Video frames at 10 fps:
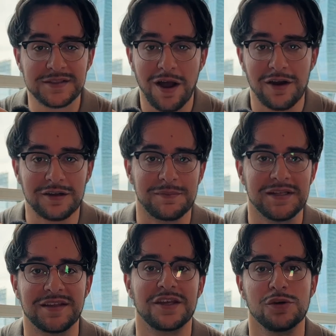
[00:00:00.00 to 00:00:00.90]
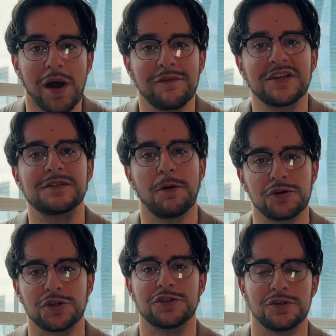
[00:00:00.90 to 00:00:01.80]
a stock means that you have
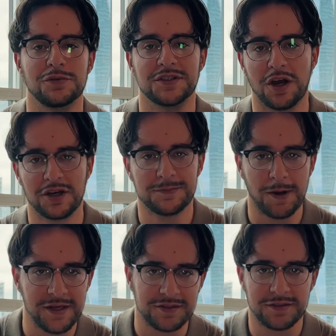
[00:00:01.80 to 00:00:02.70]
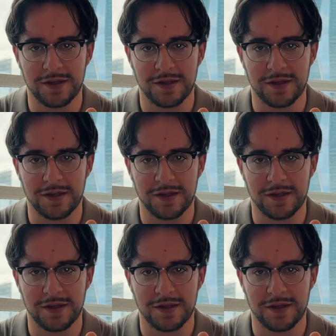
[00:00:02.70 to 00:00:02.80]
exposure to the stock's price.